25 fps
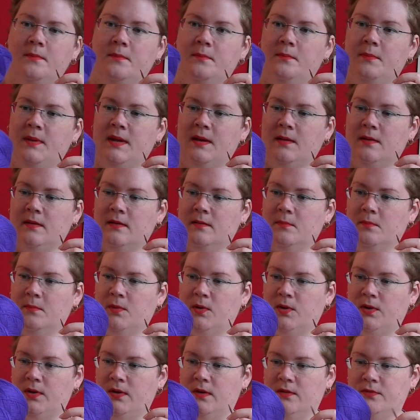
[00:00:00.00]
big
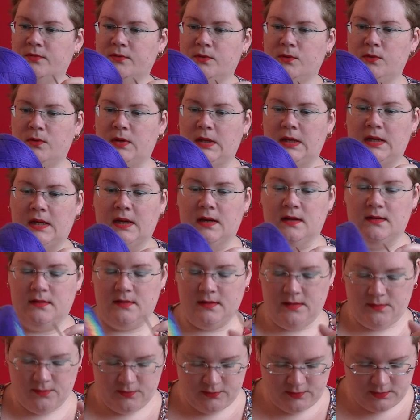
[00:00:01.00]
ball of Unica.
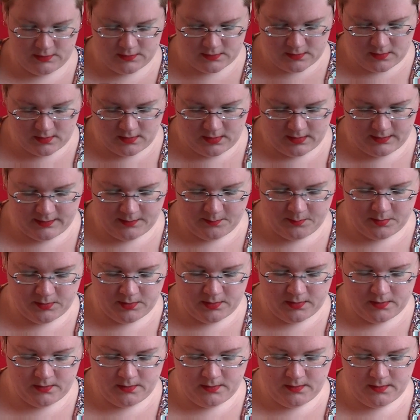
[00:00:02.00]
I will just call it a
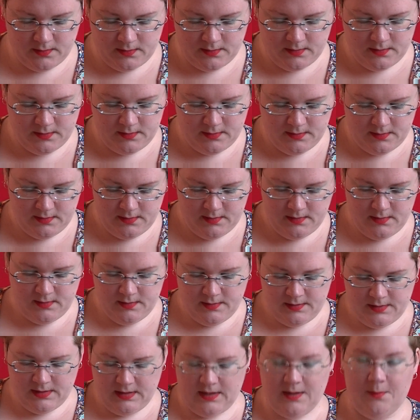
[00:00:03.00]
ball,
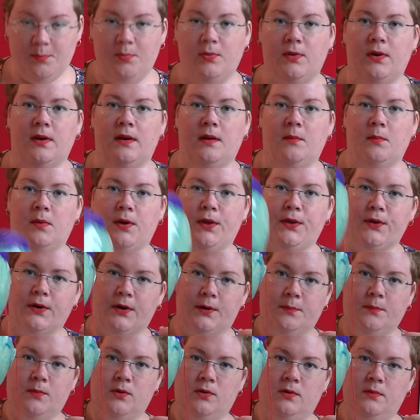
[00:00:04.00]
and I put it in my
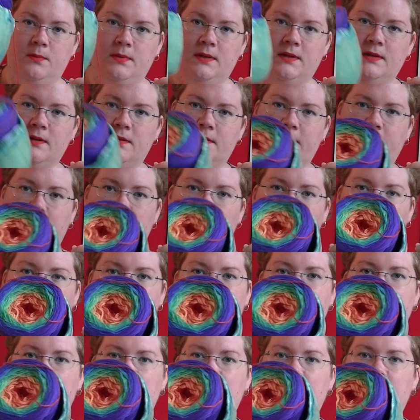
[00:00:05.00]
yarn bowl because I love
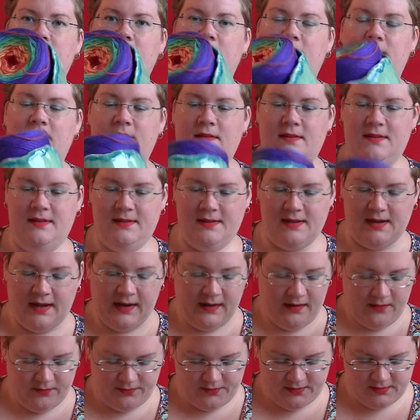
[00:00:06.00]
it. I
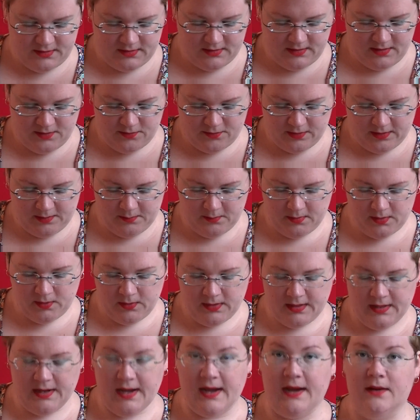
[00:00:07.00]
love to see a rainbow
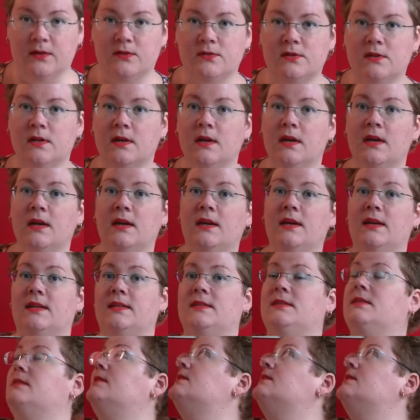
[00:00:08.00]
in the house. It's the